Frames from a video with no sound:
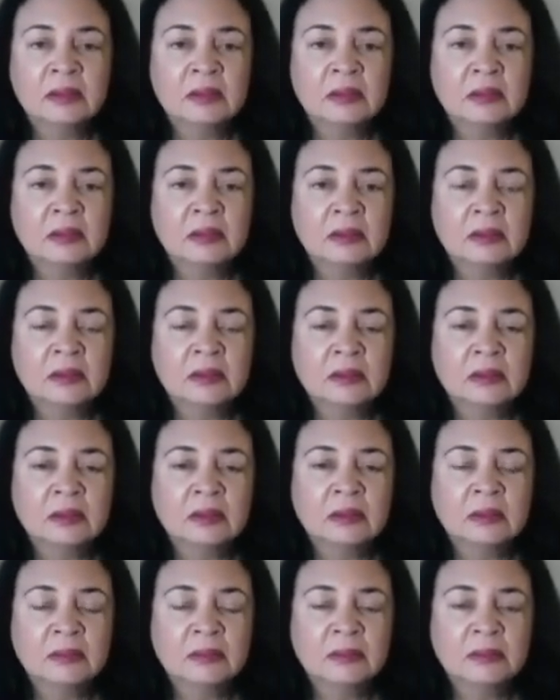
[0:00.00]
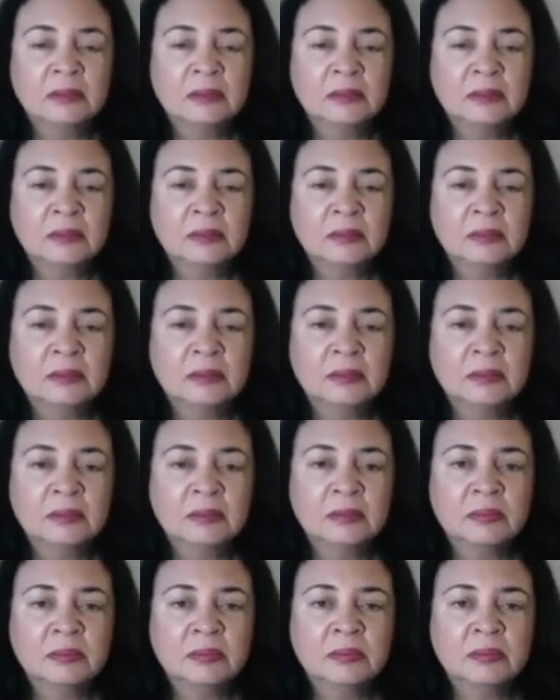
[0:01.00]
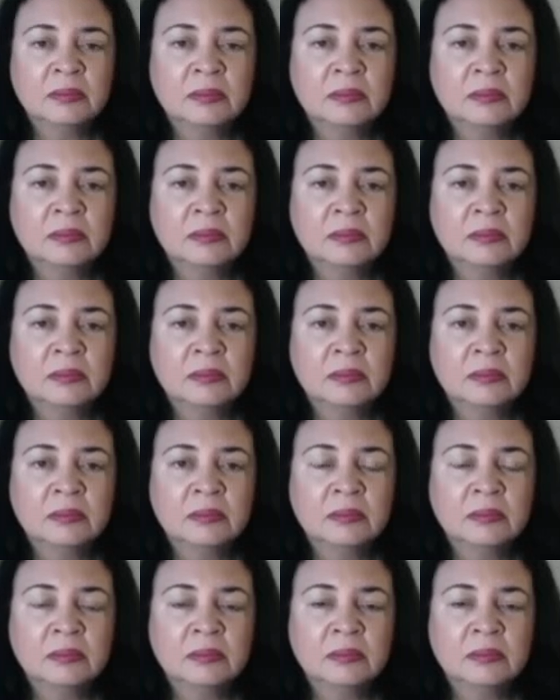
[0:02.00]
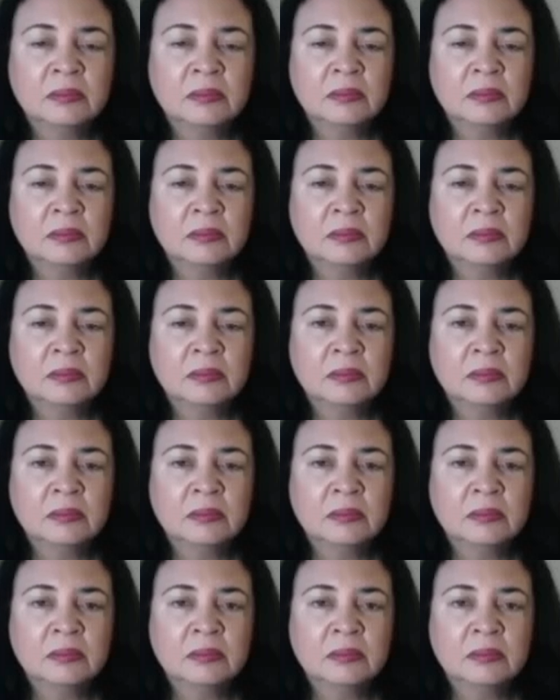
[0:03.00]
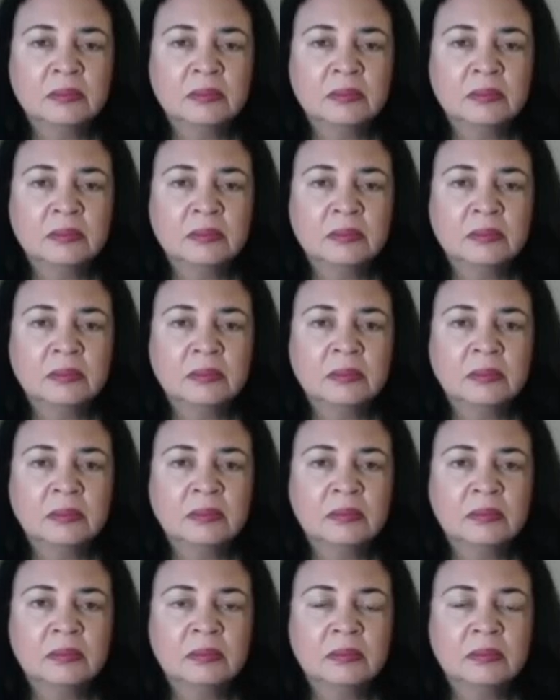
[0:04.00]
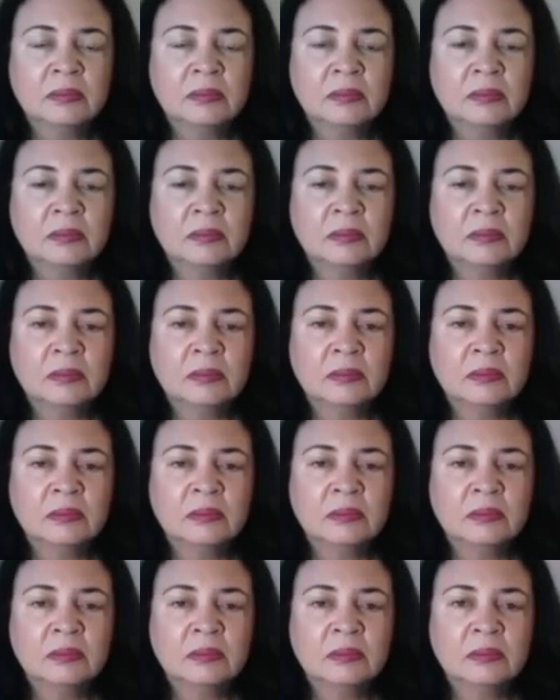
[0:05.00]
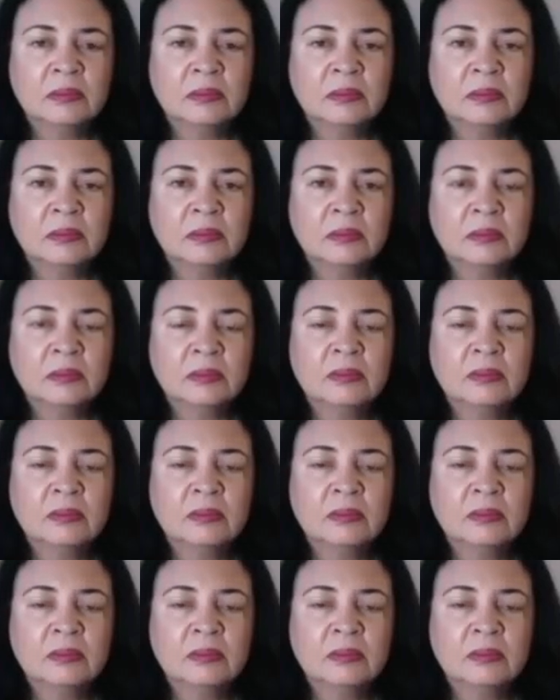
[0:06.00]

(silent)